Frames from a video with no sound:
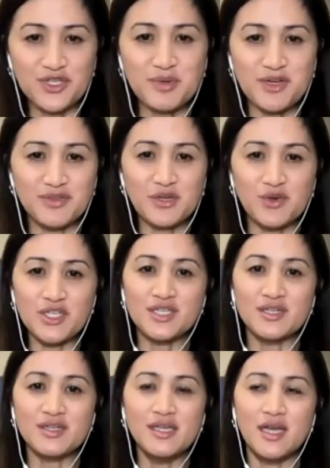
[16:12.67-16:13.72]
part of the
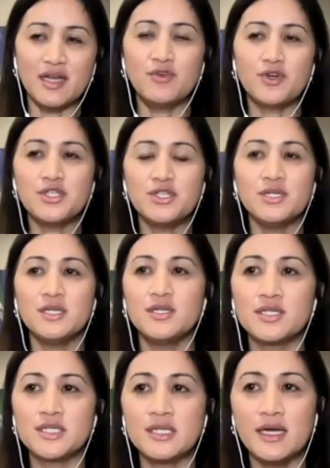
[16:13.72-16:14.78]
question. Yeah, unfortunately,
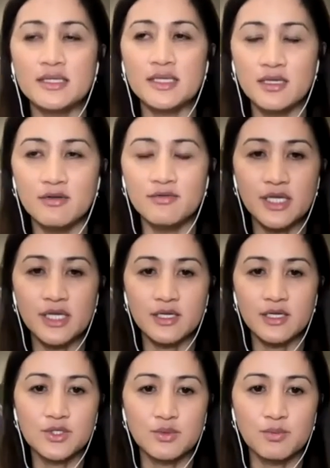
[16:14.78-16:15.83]
there's not enough data
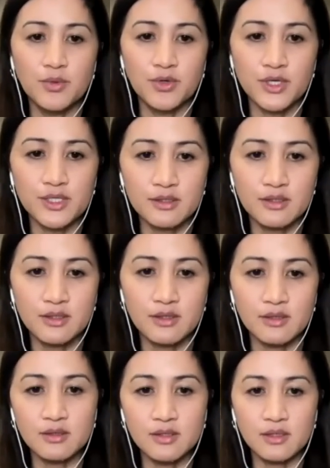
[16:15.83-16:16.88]
to support
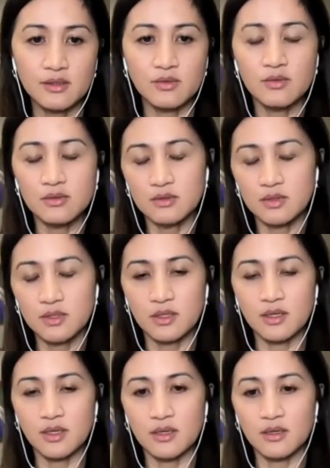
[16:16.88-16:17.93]
the
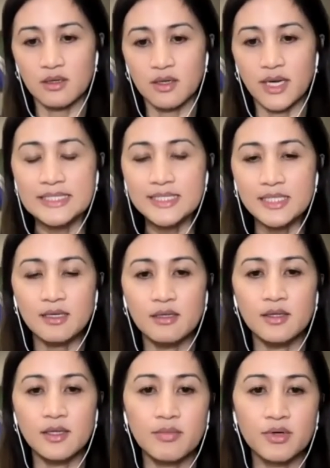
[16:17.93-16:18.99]
ideal
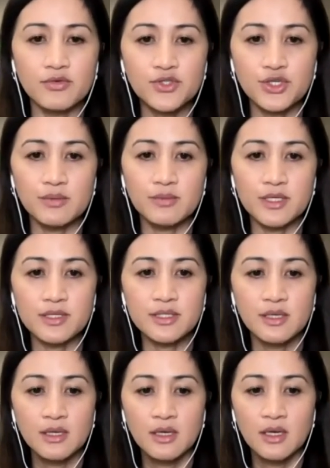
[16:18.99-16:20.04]
number of treatments.
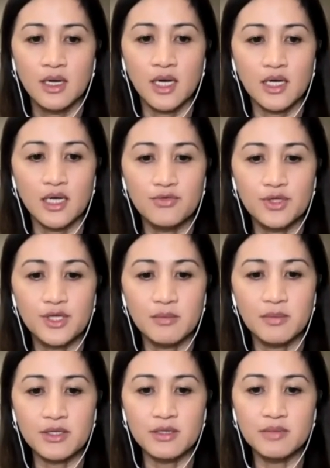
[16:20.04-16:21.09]
If you think
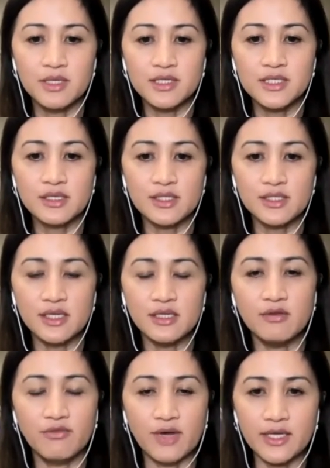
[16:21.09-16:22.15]
about the meniscus, they
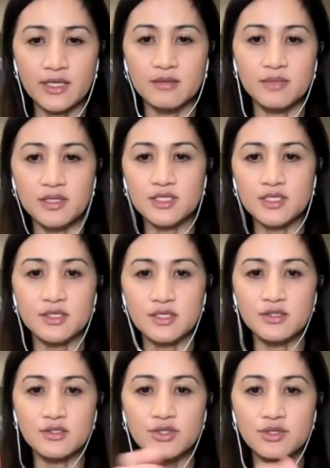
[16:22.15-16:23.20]
divide the meniscus
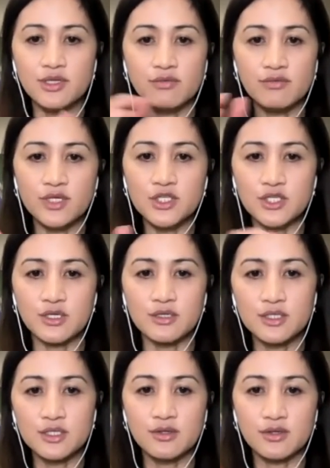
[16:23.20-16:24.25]
into 3
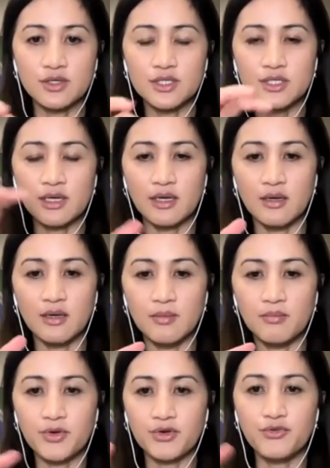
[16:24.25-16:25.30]
regions. There's the
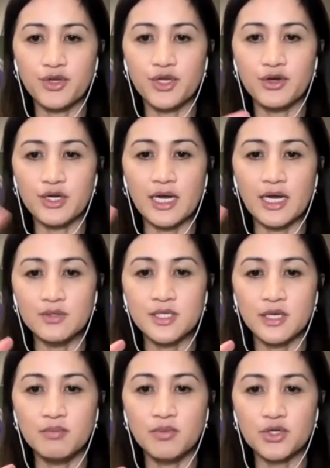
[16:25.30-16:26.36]
periphery or the
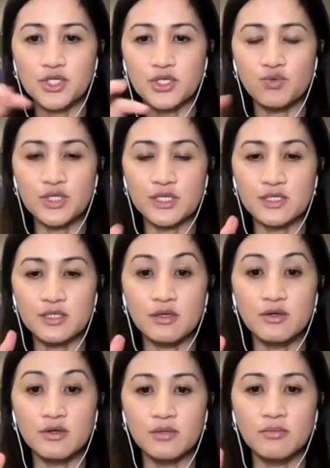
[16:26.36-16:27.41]
outside portion, which has the
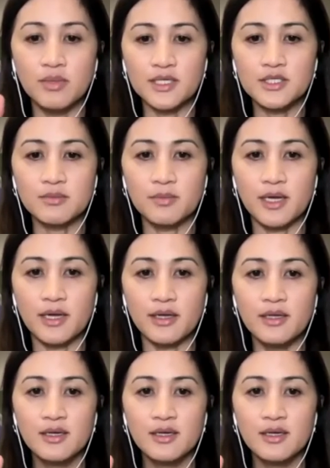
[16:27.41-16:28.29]
good blood supply.